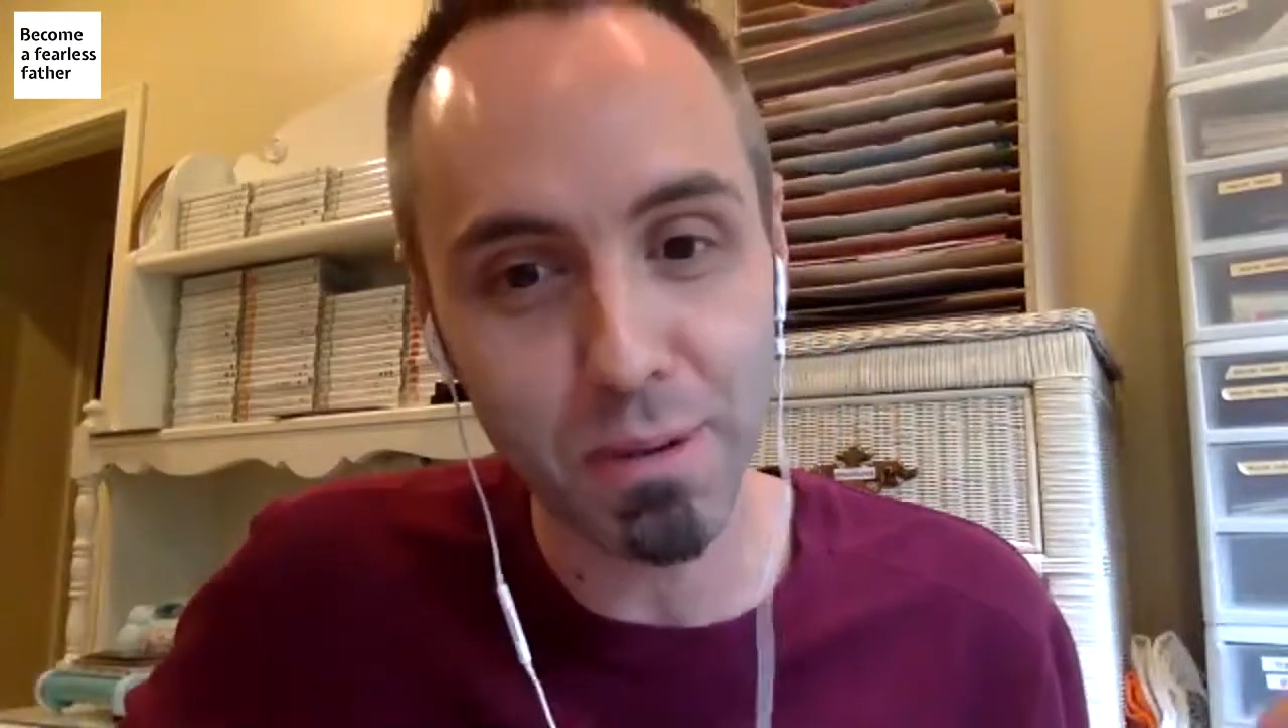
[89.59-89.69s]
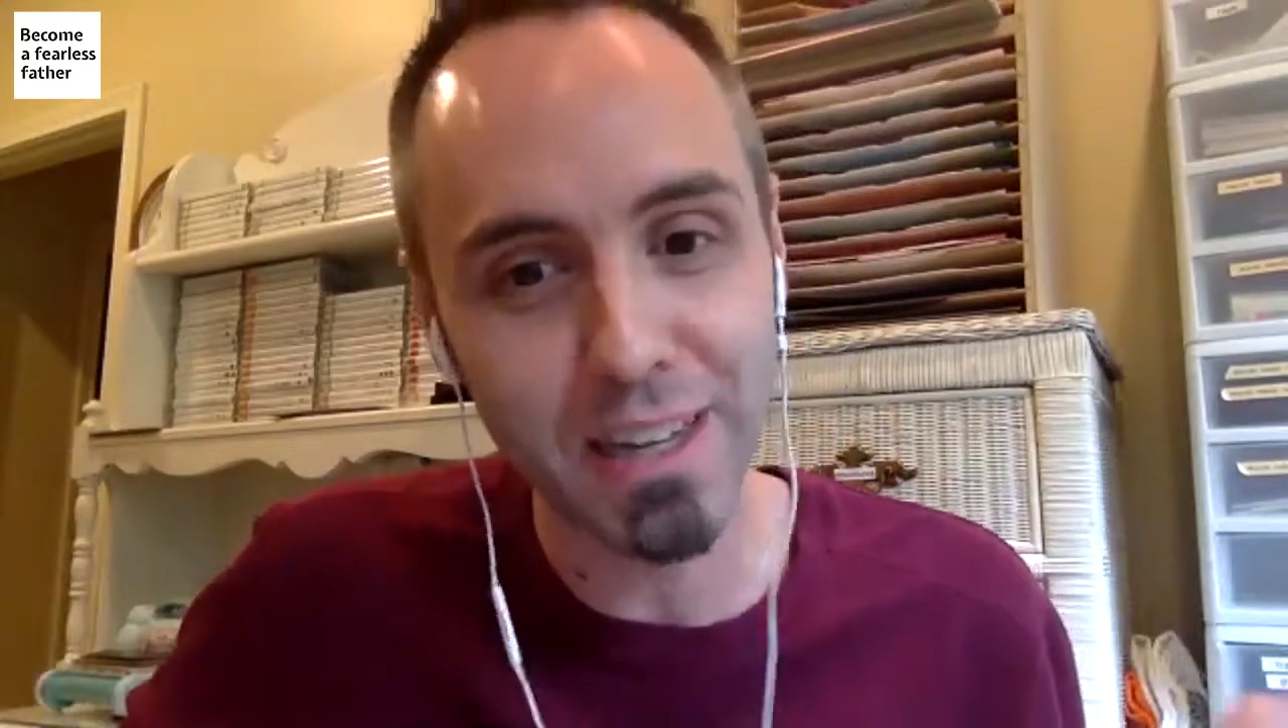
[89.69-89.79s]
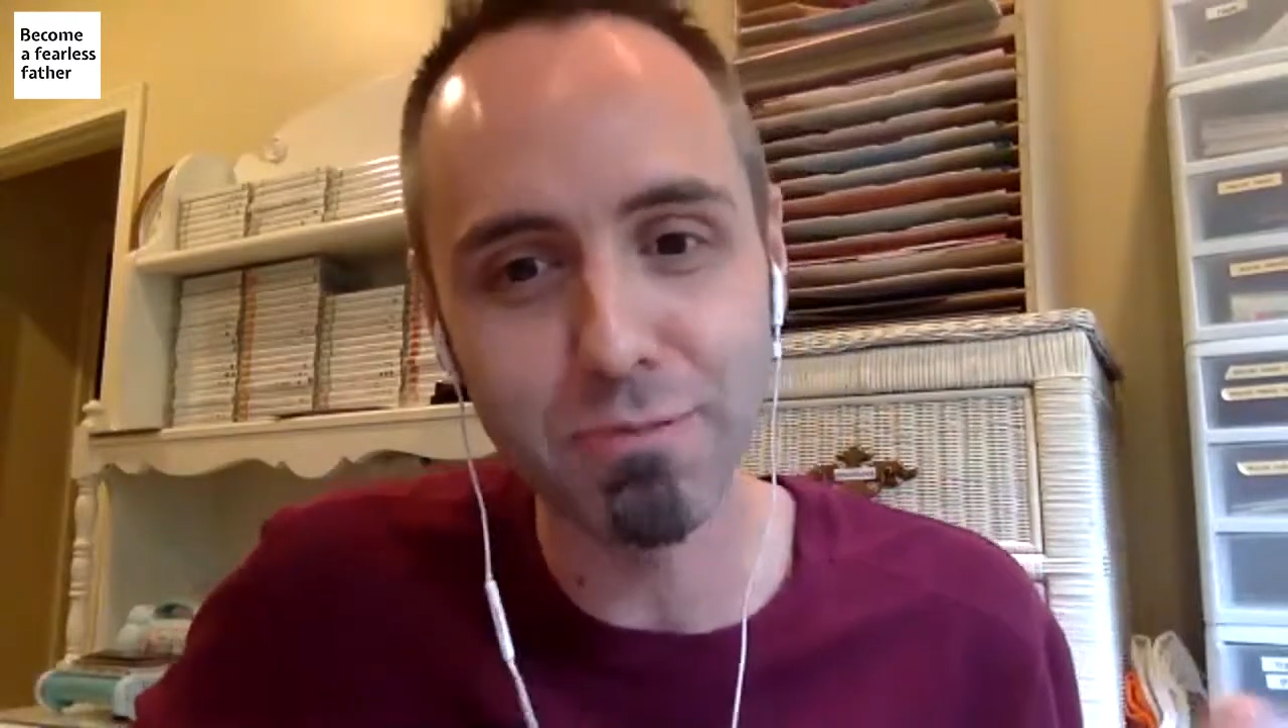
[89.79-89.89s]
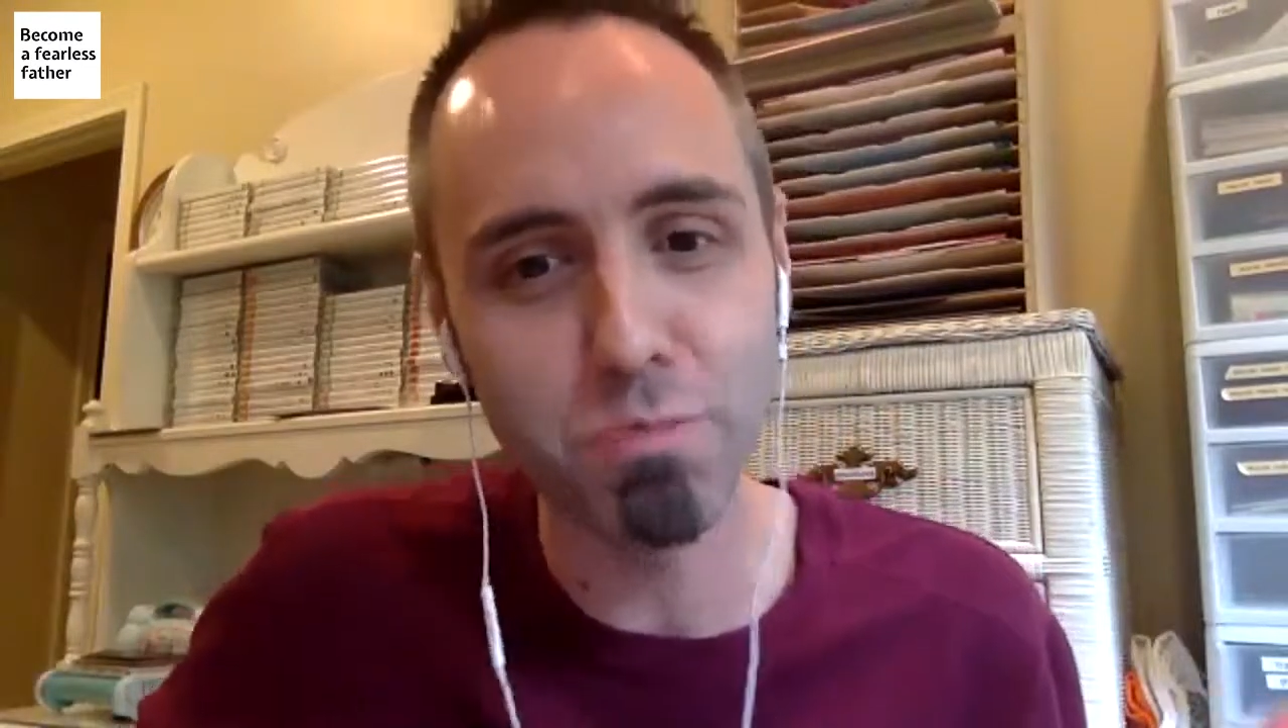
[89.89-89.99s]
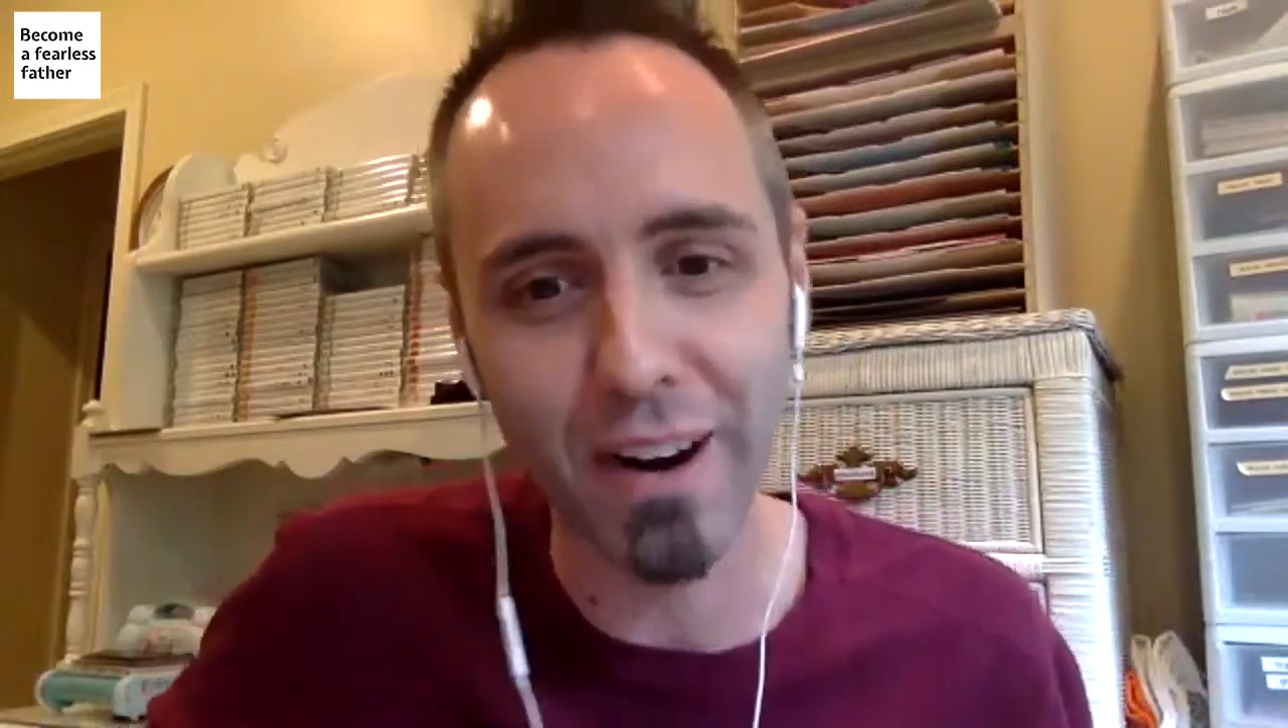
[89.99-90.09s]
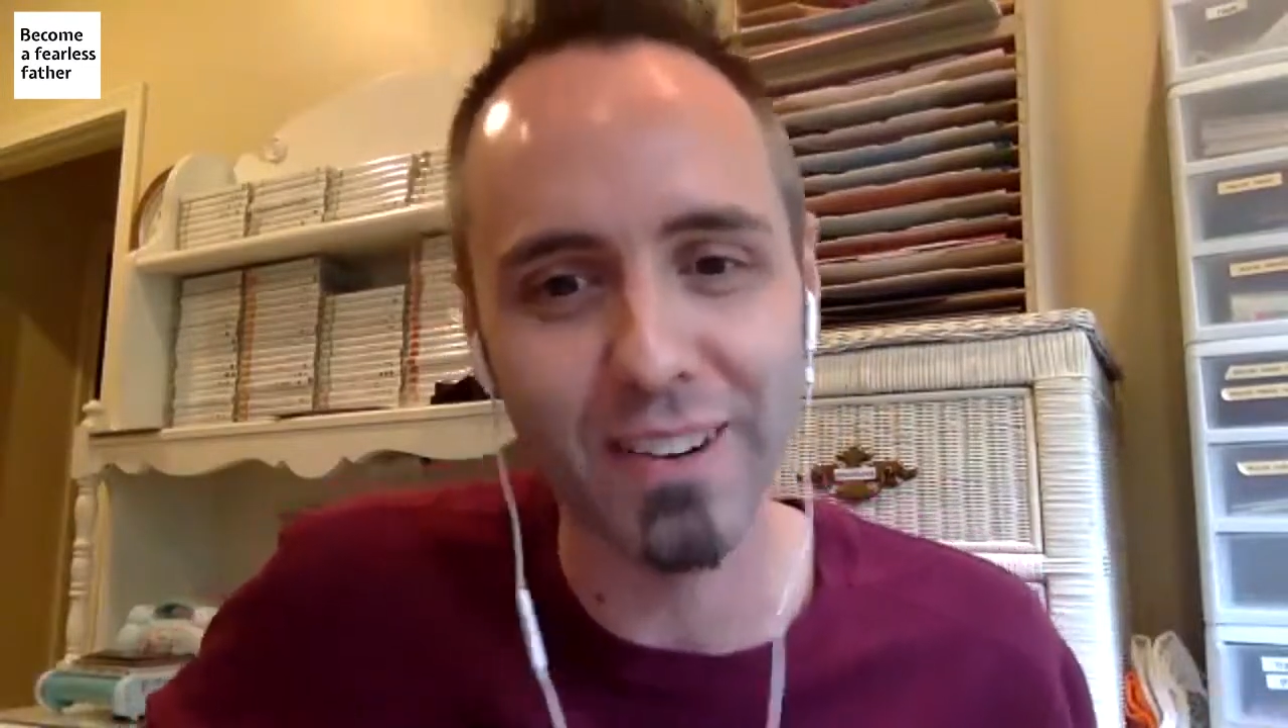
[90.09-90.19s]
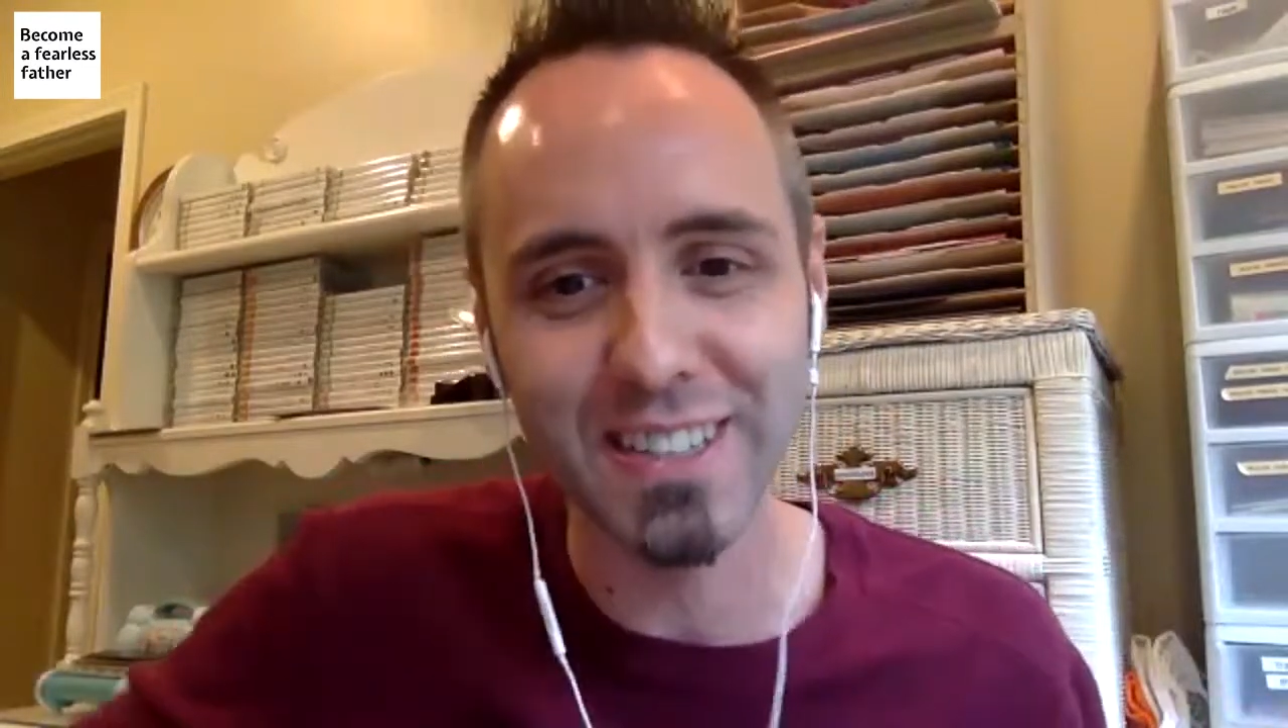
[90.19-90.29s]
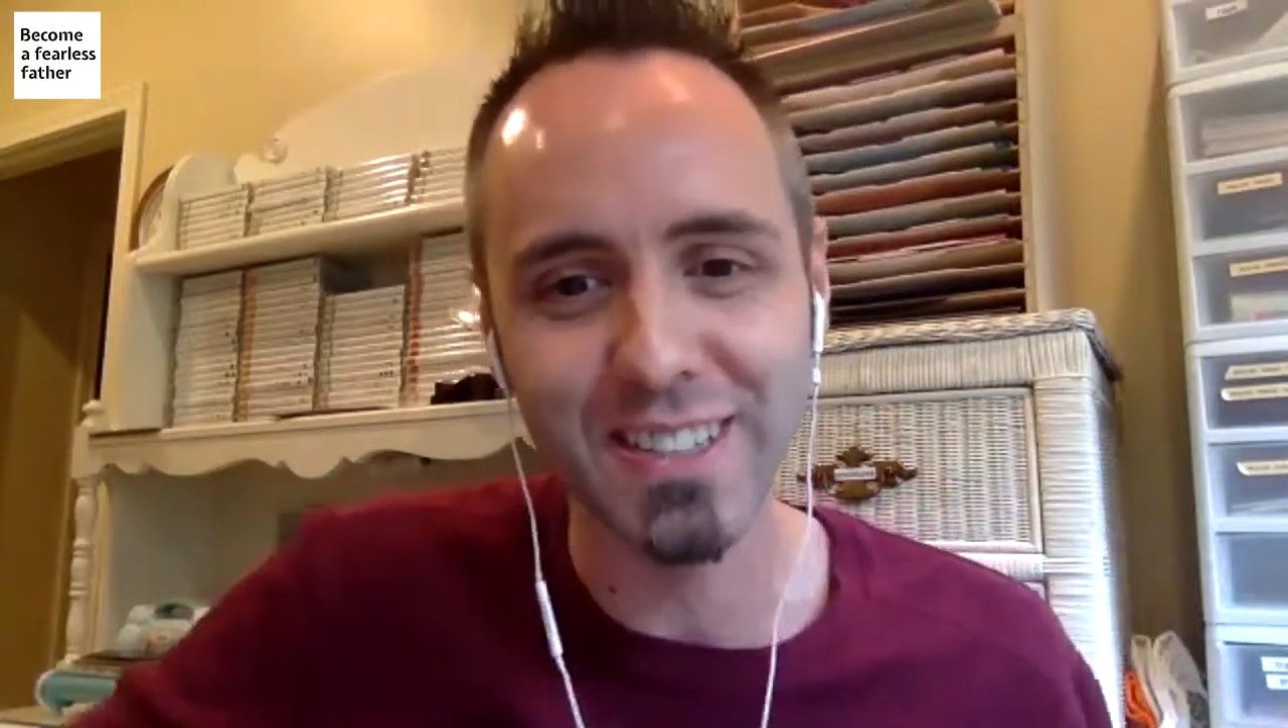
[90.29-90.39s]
because parents